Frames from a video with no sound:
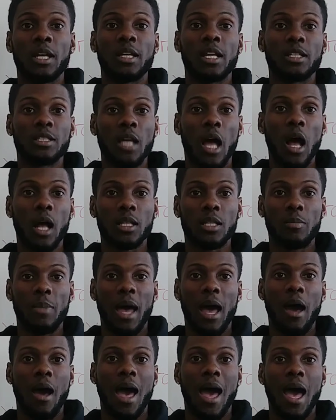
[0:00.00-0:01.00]
they talked
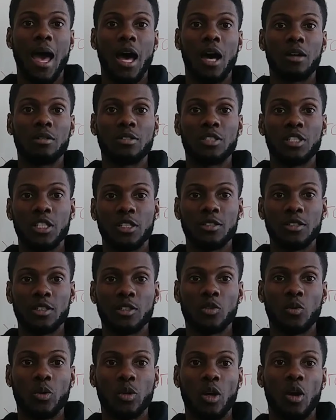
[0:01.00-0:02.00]
about how
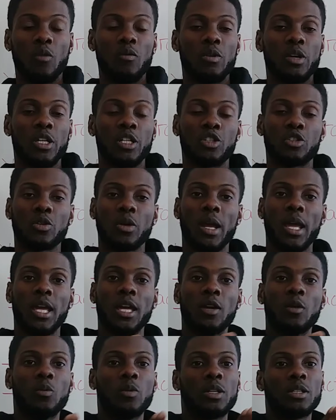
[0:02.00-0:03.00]
Jesus went over and
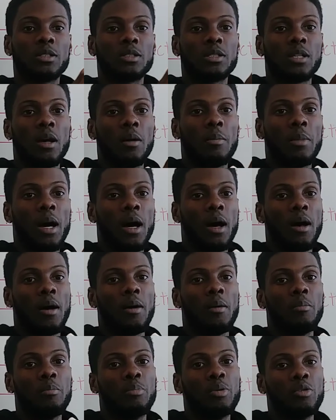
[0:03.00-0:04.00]
trained with some
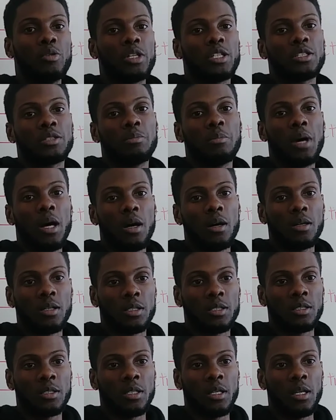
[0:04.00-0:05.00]
Buddhist
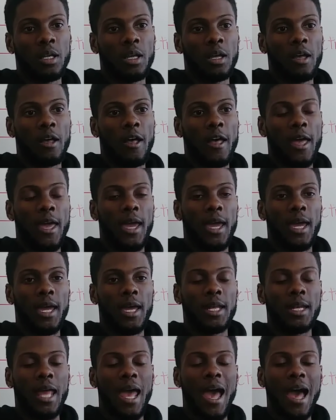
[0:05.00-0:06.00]
monks
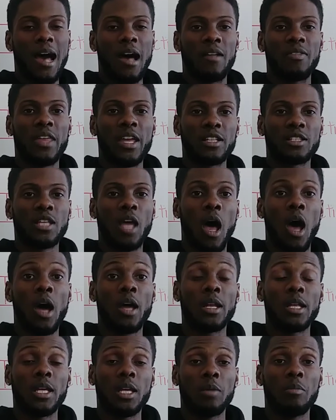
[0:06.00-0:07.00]
and how they
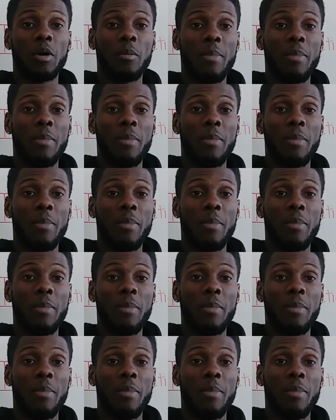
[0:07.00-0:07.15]
taught him